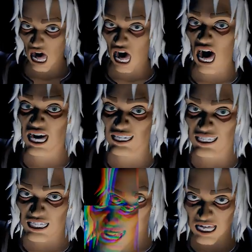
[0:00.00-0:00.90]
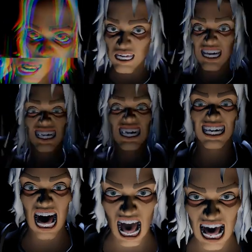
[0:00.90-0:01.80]
I say, "You
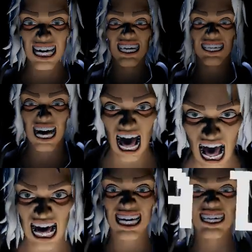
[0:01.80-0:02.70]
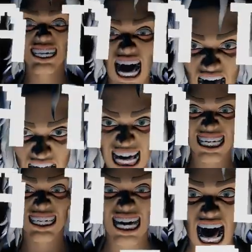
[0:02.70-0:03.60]
die, you die, you die, you
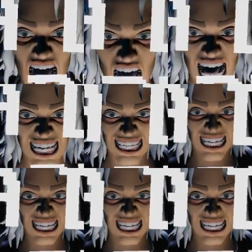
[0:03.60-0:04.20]
die!"